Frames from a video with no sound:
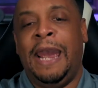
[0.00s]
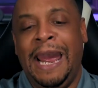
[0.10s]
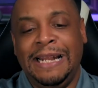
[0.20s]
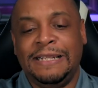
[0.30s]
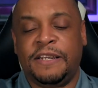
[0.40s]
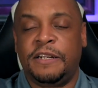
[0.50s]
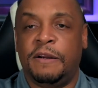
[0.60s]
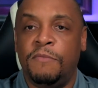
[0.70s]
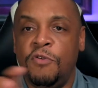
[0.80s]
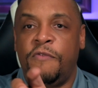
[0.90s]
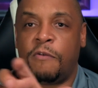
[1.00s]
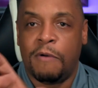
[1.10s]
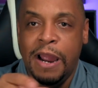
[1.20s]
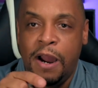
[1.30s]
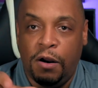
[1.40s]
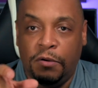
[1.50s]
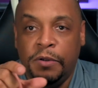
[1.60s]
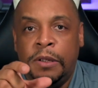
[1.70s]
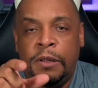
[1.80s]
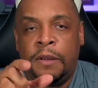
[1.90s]
and it's going to move around
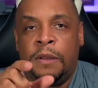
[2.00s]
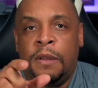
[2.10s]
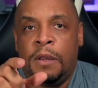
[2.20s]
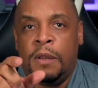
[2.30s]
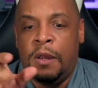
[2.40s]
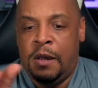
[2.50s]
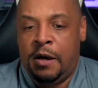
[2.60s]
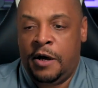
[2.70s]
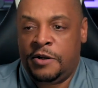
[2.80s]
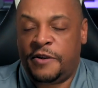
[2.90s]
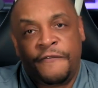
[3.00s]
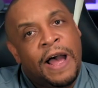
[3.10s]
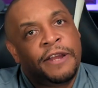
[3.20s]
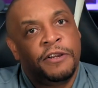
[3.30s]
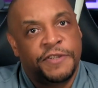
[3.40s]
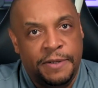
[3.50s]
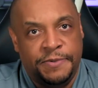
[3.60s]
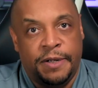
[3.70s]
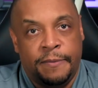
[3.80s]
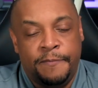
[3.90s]
to find your
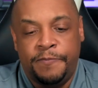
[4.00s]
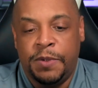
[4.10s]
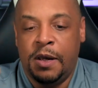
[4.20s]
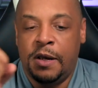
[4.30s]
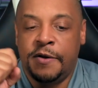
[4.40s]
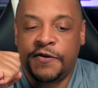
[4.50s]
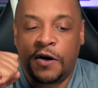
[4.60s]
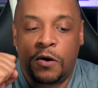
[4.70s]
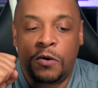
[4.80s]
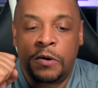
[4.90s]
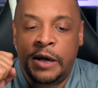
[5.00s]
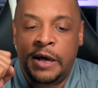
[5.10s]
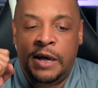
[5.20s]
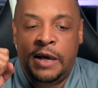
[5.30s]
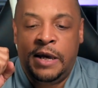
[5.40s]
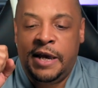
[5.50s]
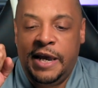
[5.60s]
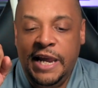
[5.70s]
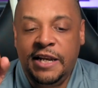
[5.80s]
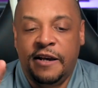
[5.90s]
subject. So
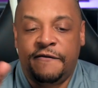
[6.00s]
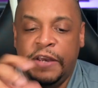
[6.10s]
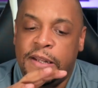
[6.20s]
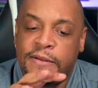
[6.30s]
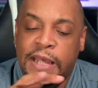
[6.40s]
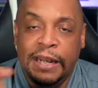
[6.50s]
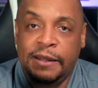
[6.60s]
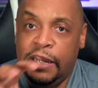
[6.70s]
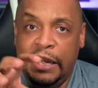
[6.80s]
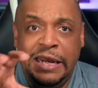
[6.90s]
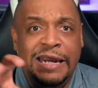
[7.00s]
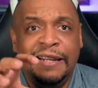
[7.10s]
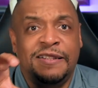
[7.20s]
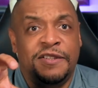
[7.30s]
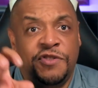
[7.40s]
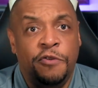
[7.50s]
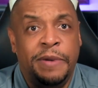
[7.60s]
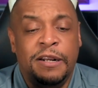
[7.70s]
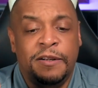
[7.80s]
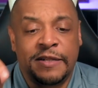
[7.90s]
in the event that it needs to zoom
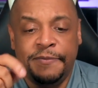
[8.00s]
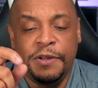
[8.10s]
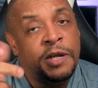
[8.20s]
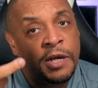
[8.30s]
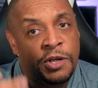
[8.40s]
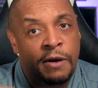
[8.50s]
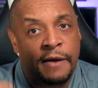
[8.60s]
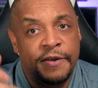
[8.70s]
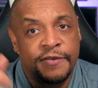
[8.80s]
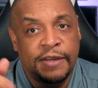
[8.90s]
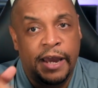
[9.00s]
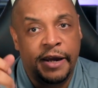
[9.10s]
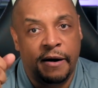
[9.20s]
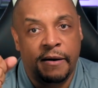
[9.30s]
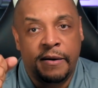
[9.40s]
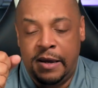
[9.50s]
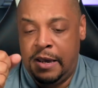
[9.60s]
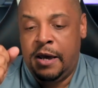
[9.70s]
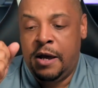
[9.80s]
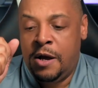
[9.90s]
in on something, you have this guy here.
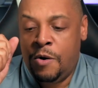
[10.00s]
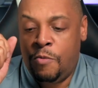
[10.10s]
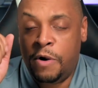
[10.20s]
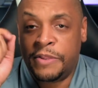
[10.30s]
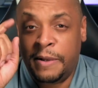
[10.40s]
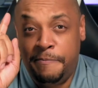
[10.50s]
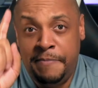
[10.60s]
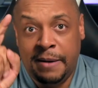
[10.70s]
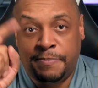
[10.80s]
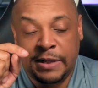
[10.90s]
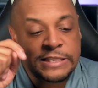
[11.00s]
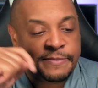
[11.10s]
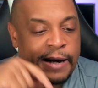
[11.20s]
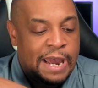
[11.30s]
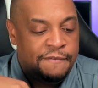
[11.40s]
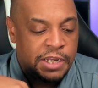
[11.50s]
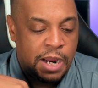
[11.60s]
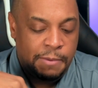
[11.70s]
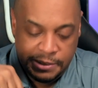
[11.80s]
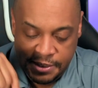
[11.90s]
Well, the big plus about having a
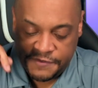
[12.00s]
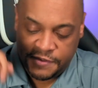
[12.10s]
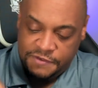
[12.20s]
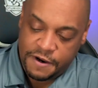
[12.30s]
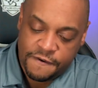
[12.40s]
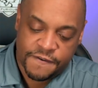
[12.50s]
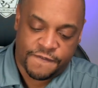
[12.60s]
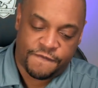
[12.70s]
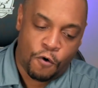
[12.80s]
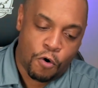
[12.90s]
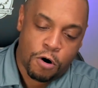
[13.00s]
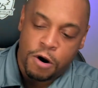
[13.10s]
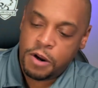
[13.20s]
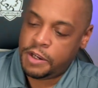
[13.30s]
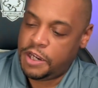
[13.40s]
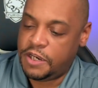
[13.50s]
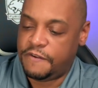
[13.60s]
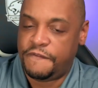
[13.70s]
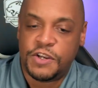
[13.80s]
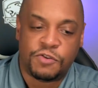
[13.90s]
camera like this is there's 4
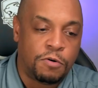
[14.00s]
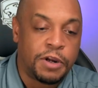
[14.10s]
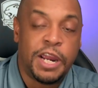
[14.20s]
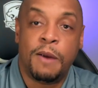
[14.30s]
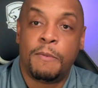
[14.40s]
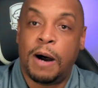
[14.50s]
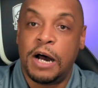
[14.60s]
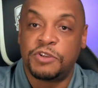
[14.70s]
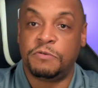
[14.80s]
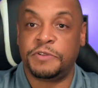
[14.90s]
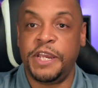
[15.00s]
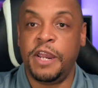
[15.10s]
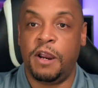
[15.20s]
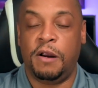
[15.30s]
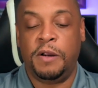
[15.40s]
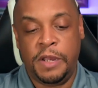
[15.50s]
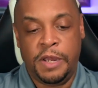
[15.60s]
individual camera modules here